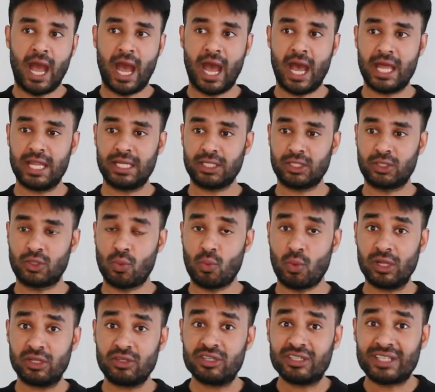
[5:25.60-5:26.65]
And to
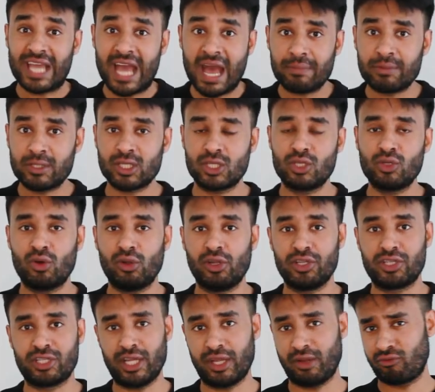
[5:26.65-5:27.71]
want to capture
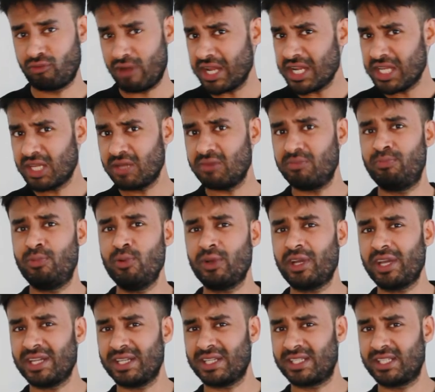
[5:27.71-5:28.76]
knowledge, like writing a book
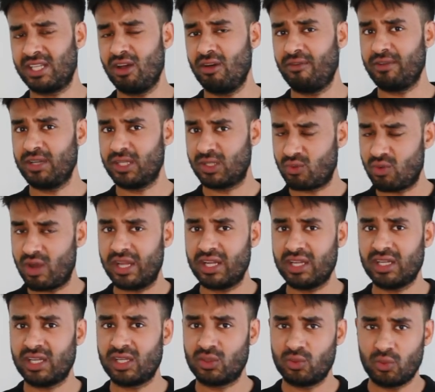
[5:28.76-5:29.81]
in itself, is quite
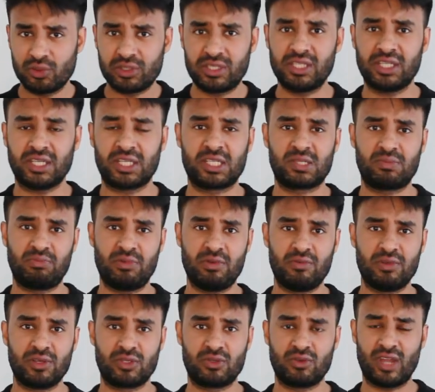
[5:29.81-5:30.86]
a daunting
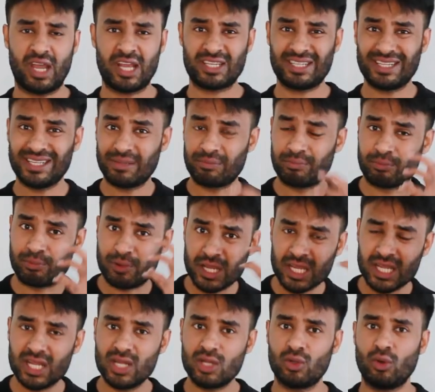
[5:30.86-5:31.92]
experience to actually bring
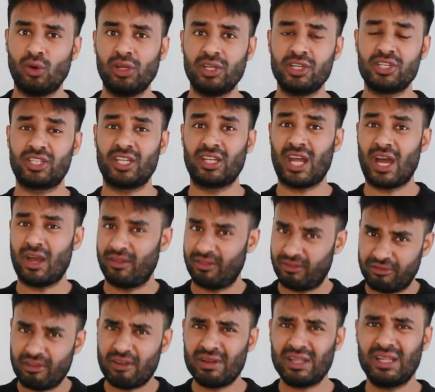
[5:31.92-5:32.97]
in knowledge, that the
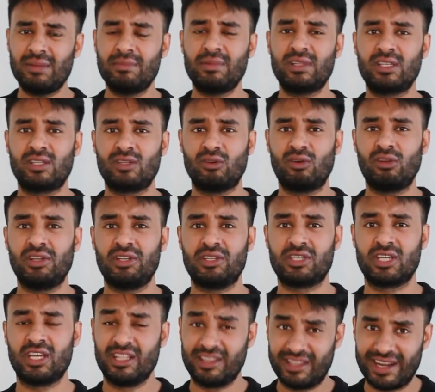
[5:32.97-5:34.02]
very limited
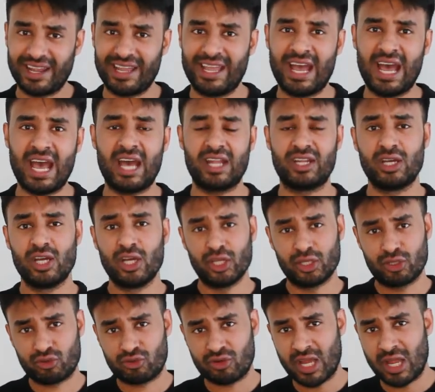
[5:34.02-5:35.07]
knowledge that I had, and
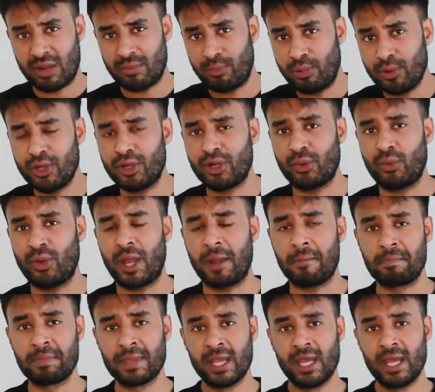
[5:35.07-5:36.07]
to try and put it away.